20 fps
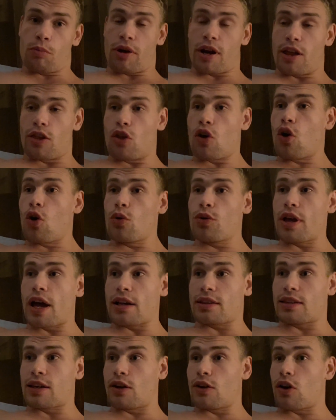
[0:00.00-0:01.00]
but I know
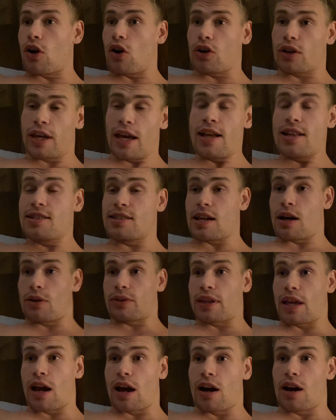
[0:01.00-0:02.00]
that there are kids
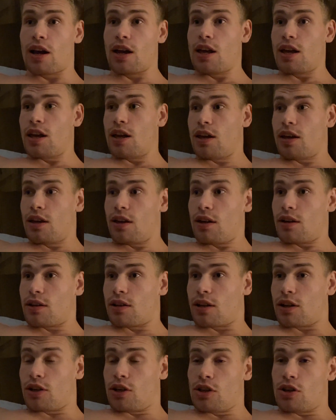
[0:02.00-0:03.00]
out there,
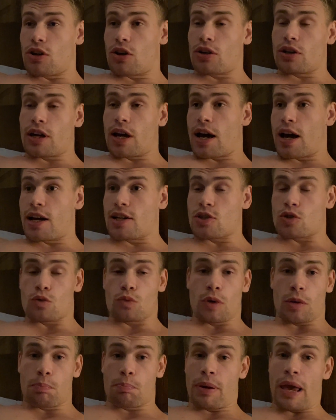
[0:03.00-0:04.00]
like young guys
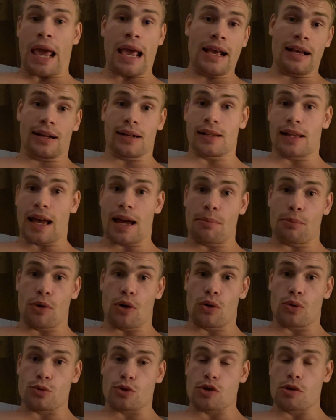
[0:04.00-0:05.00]
with pink
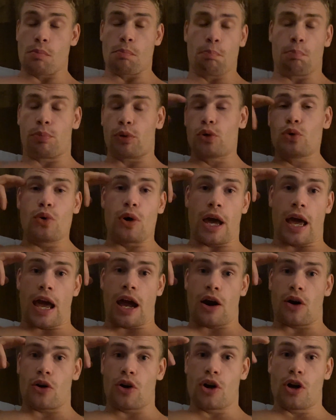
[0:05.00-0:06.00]
Lambos, blue
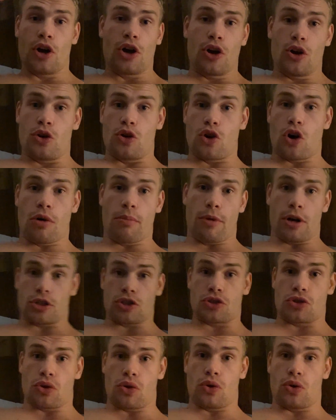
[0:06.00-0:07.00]
hair, no
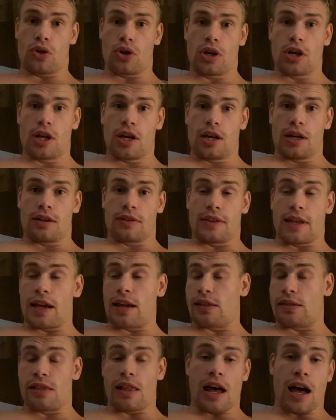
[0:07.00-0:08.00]
muscle. They
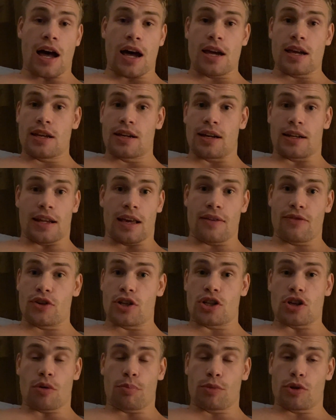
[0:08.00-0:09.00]
lie at every
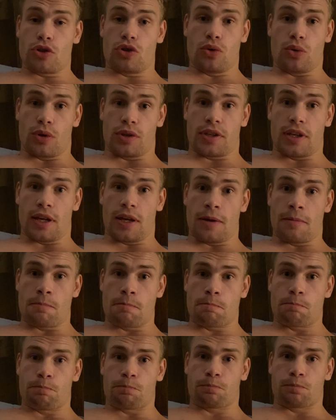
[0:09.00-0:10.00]
opportunity,
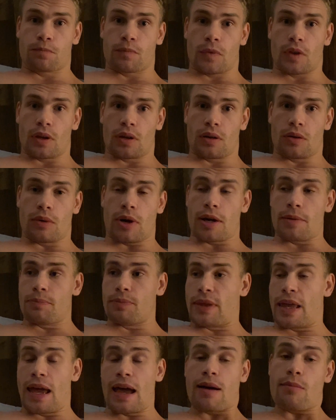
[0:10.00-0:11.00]

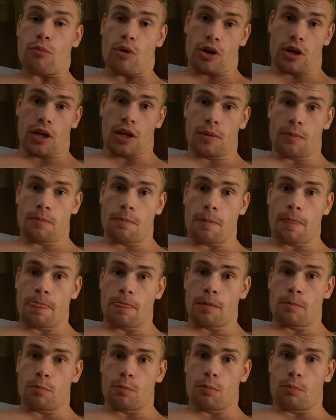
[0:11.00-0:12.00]
right? They have money,
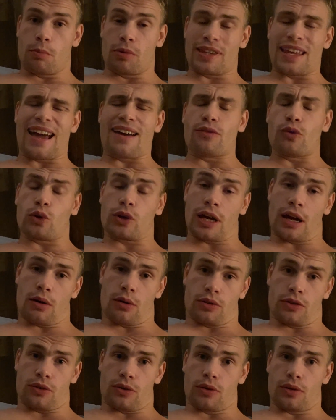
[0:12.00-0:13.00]
but they have no
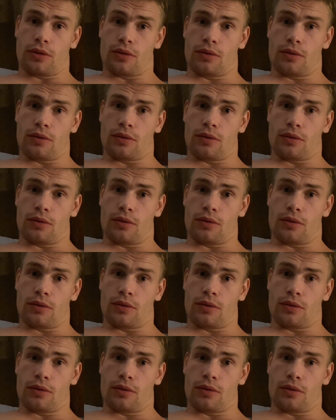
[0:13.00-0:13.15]
character,